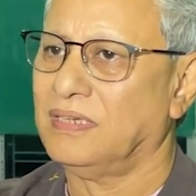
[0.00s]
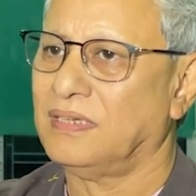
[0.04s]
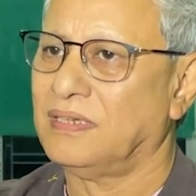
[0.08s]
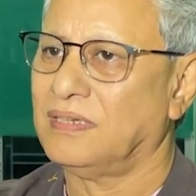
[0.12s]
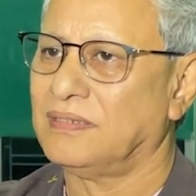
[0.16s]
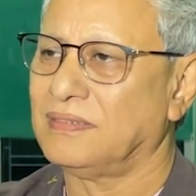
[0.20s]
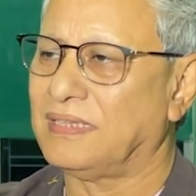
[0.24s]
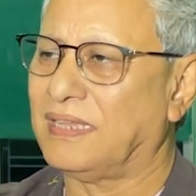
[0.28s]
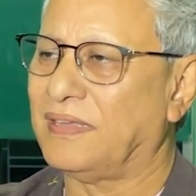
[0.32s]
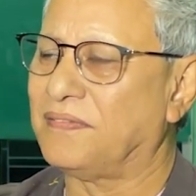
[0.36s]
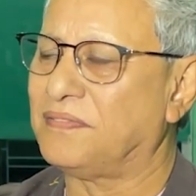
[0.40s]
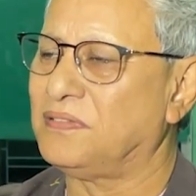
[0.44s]

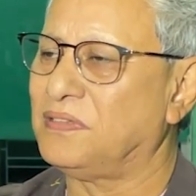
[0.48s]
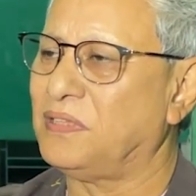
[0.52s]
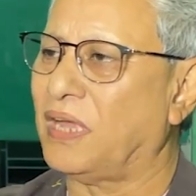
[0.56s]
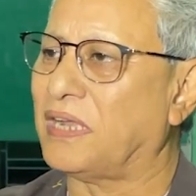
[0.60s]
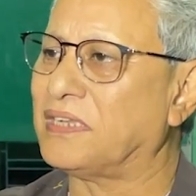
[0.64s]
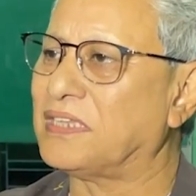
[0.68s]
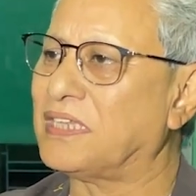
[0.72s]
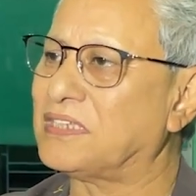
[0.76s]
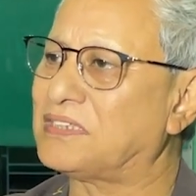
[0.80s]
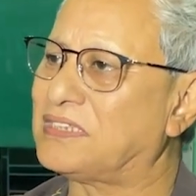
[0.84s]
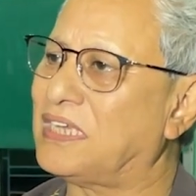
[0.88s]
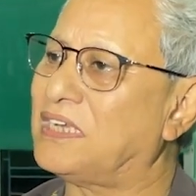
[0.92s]
They have done
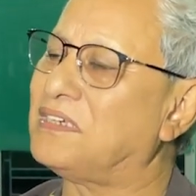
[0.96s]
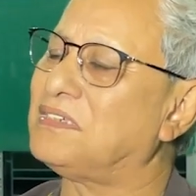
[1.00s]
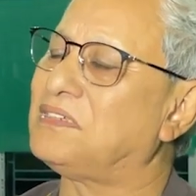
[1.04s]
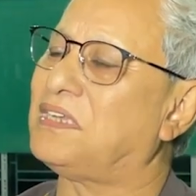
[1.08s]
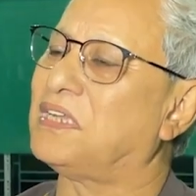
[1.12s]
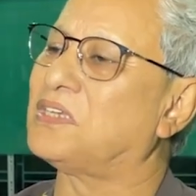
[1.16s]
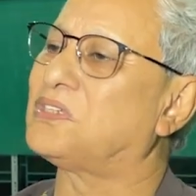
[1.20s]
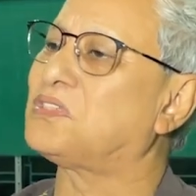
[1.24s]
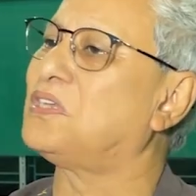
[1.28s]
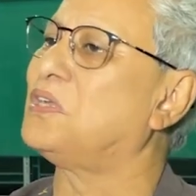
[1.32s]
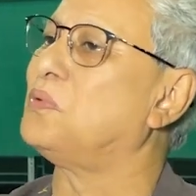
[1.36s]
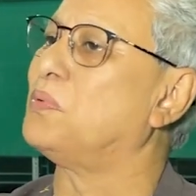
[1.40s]
the same
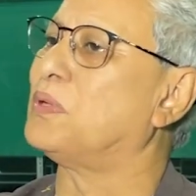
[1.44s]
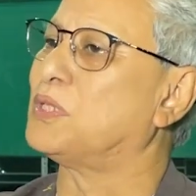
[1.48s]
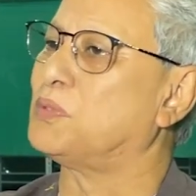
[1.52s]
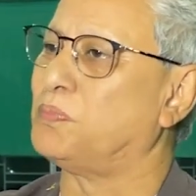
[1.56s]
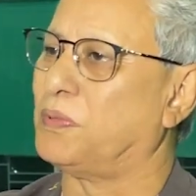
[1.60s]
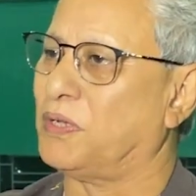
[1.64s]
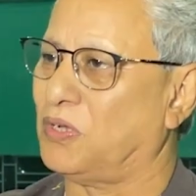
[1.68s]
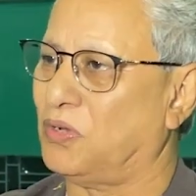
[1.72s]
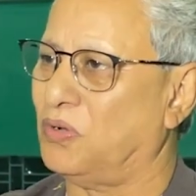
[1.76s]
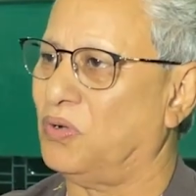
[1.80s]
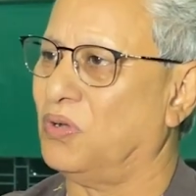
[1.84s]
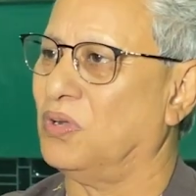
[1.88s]
test in West
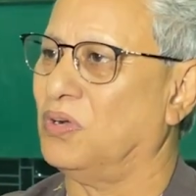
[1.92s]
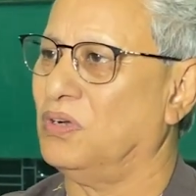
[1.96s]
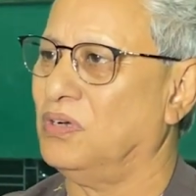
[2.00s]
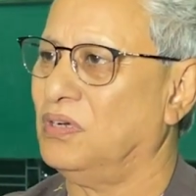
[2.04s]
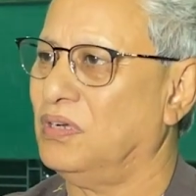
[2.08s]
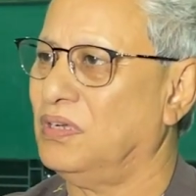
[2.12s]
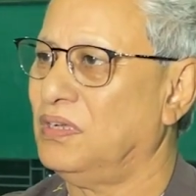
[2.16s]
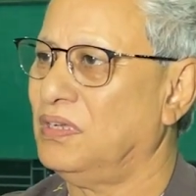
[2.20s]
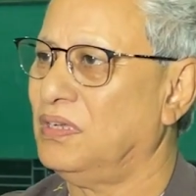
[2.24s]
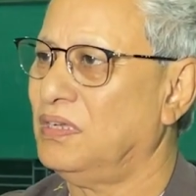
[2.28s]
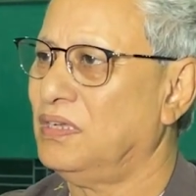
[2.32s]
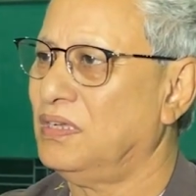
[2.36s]
Bengal,
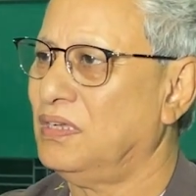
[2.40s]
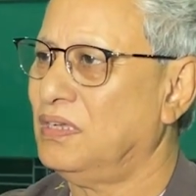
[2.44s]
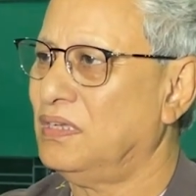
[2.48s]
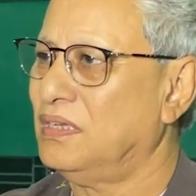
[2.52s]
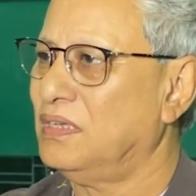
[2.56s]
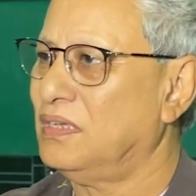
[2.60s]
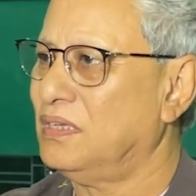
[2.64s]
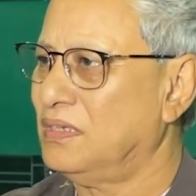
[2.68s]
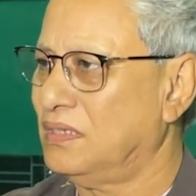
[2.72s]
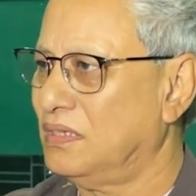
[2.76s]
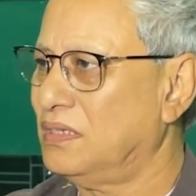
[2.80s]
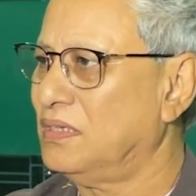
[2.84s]

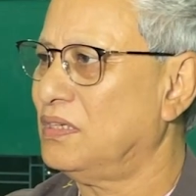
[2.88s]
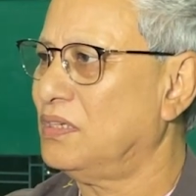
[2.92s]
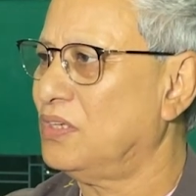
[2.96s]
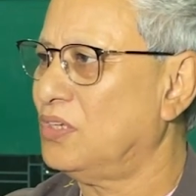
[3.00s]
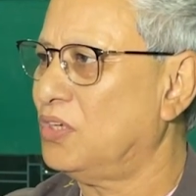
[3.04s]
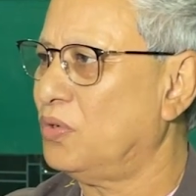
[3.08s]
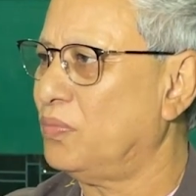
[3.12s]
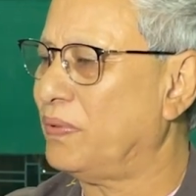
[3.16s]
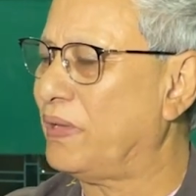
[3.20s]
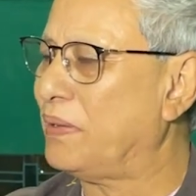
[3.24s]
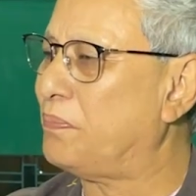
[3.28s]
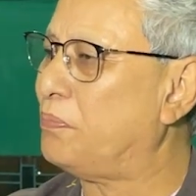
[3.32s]

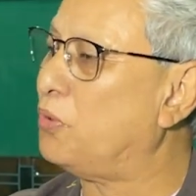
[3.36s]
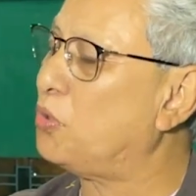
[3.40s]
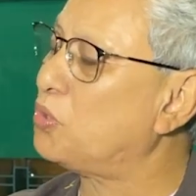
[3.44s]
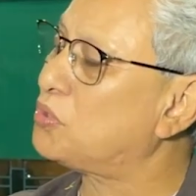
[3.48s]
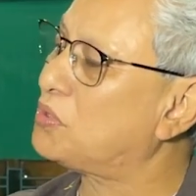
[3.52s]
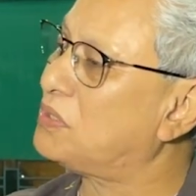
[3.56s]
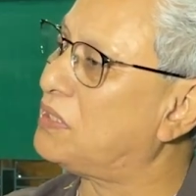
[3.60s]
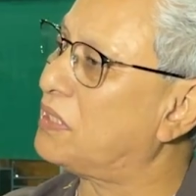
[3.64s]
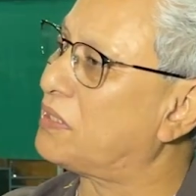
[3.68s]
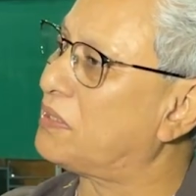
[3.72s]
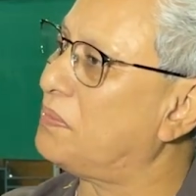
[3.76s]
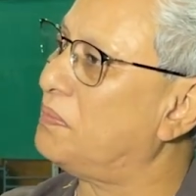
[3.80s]
where both
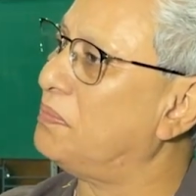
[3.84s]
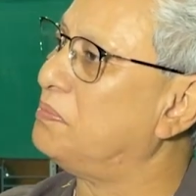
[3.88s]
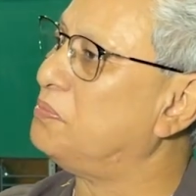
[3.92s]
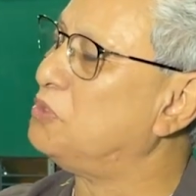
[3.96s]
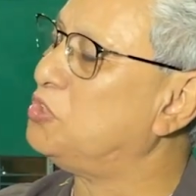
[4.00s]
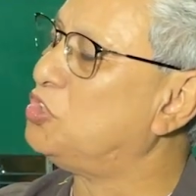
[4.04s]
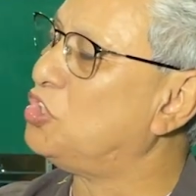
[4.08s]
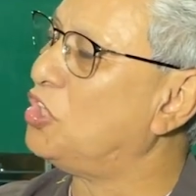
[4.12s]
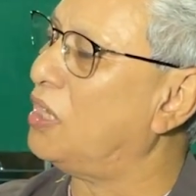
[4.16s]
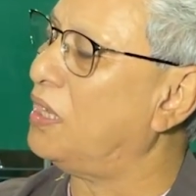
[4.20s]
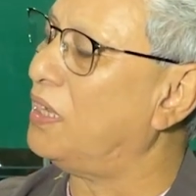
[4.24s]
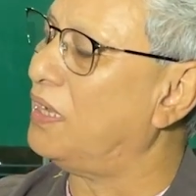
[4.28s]
the
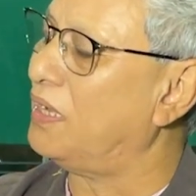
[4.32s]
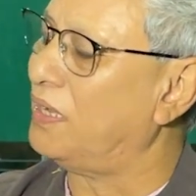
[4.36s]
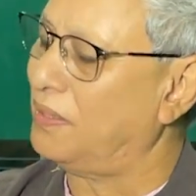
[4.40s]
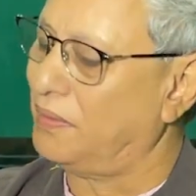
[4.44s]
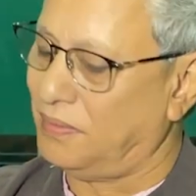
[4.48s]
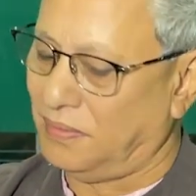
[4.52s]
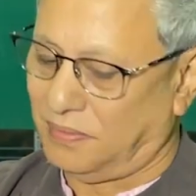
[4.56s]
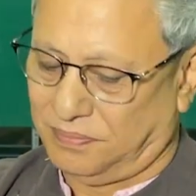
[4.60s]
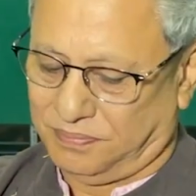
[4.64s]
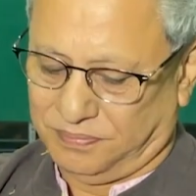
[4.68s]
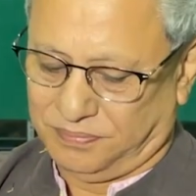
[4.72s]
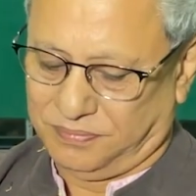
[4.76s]

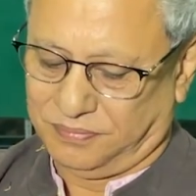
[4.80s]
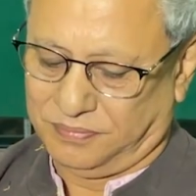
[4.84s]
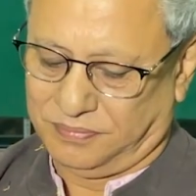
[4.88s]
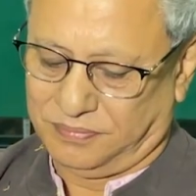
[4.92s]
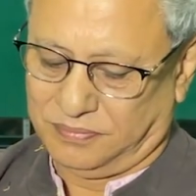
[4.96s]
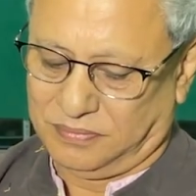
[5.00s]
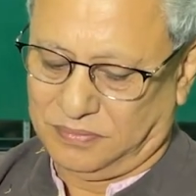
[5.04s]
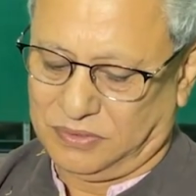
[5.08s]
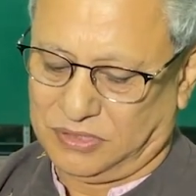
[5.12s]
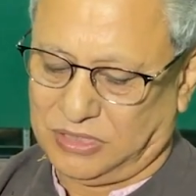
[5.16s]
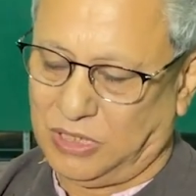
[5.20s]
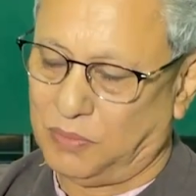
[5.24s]

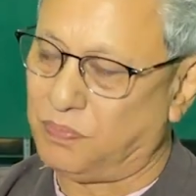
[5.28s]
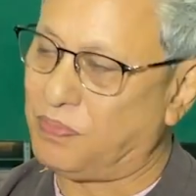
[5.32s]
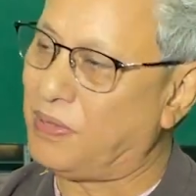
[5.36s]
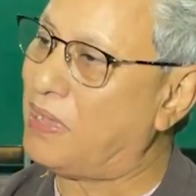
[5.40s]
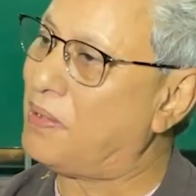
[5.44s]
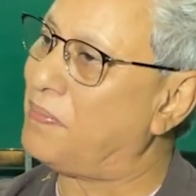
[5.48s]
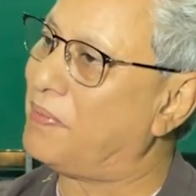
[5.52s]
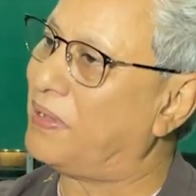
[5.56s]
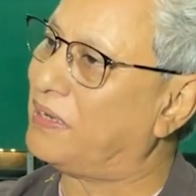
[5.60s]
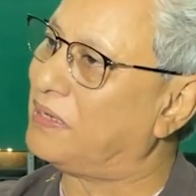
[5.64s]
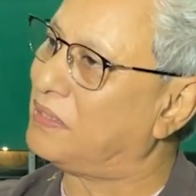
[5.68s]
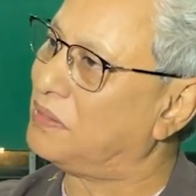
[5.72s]

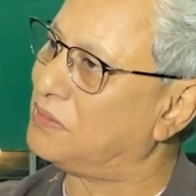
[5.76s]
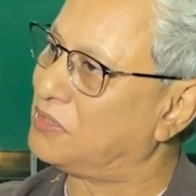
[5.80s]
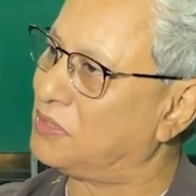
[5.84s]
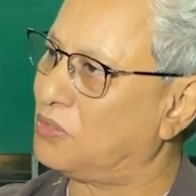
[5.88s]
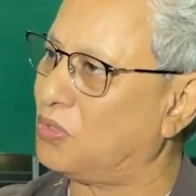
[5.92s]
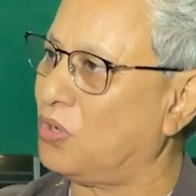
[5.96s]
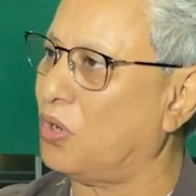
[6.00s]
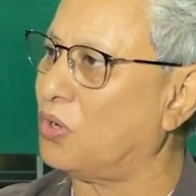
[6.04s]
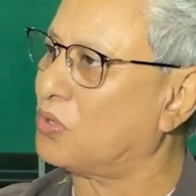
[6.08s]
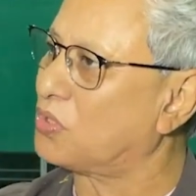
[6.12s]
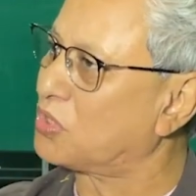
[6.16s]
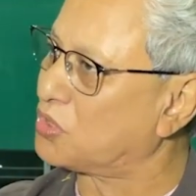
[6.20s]
CPM and
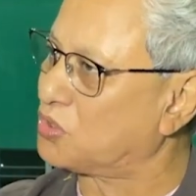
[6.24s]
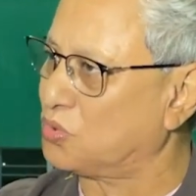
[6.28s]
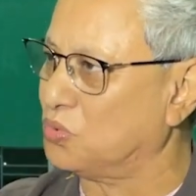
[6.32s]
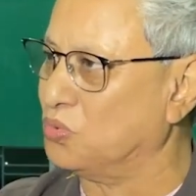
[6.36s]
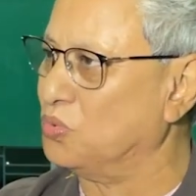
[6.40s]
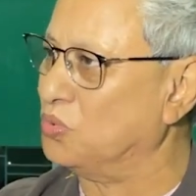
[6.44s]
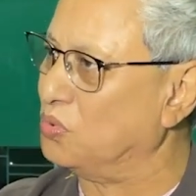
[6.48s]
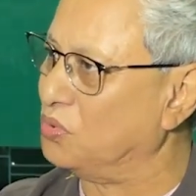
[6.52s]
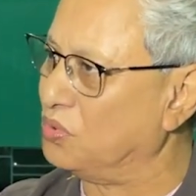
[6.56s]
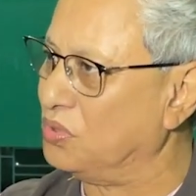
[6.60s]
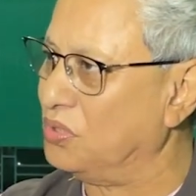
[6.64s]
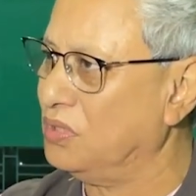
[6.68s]
Congress
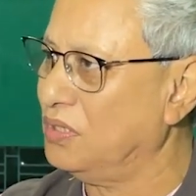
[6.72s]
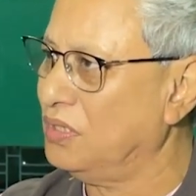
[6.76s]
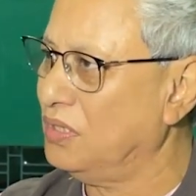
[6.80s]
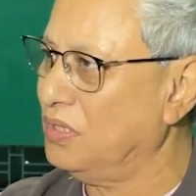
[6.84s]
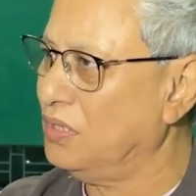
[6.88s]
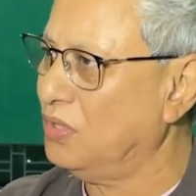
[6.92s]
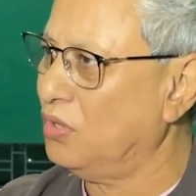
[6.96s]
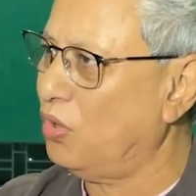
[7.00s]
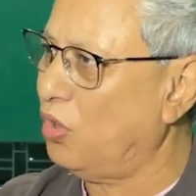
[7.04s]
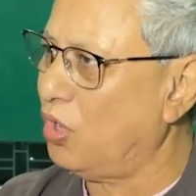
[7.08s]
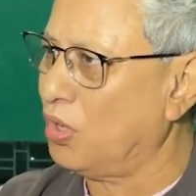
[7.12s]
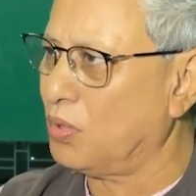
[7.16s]
ruled
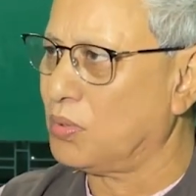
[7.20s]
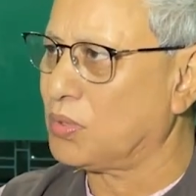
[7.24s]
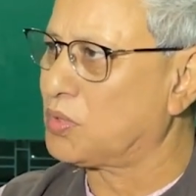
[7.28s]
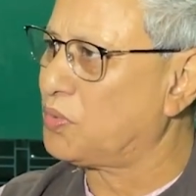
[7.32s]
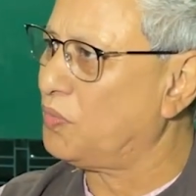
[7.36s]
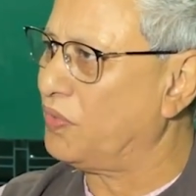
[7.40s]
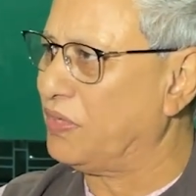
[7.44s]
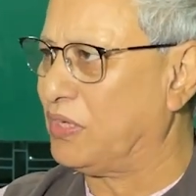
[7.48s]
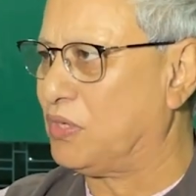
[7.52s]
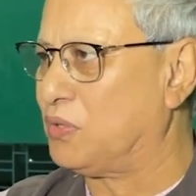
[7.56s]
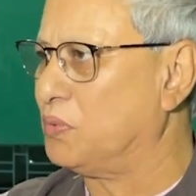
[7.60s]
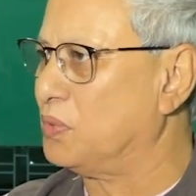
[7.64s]
almost for
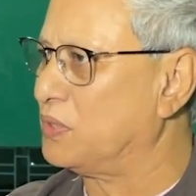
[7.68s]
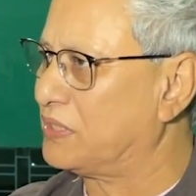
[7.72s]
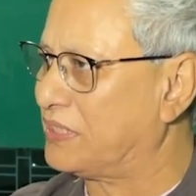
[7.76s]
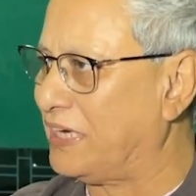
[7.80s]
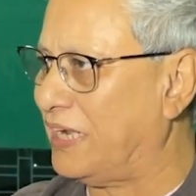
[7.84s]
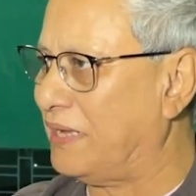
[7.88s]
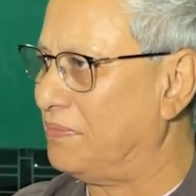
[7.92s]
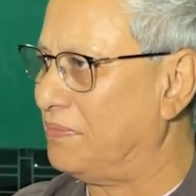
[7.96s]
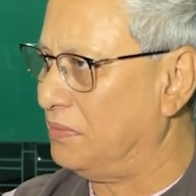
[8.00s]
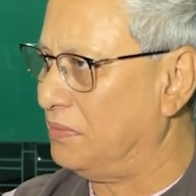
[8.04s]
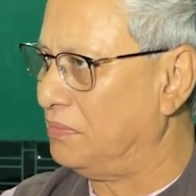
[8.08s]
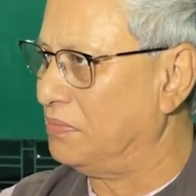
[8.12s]
equal
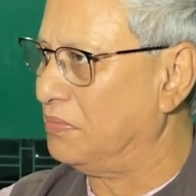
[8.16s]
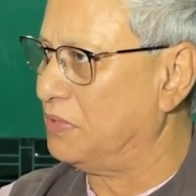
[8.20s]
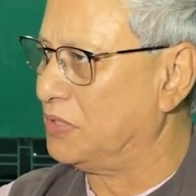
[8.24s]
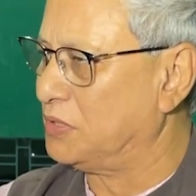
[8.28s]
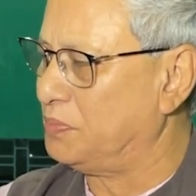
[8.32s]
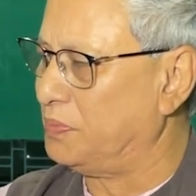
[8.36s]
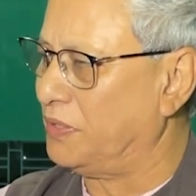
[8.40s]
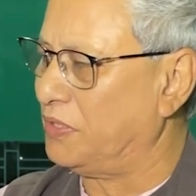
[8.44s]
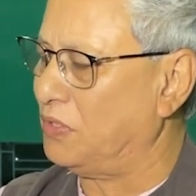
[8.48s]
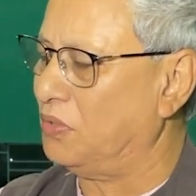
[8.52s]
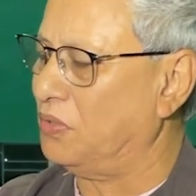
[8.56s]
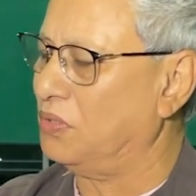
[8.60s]
time West
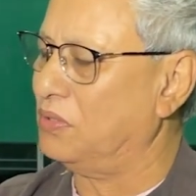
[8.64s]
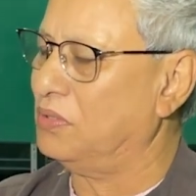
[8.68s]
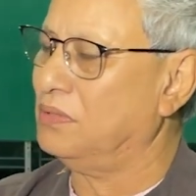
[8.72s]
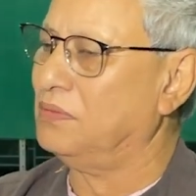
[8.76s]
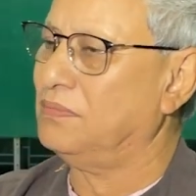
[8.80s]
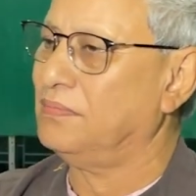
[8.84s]
Bengal.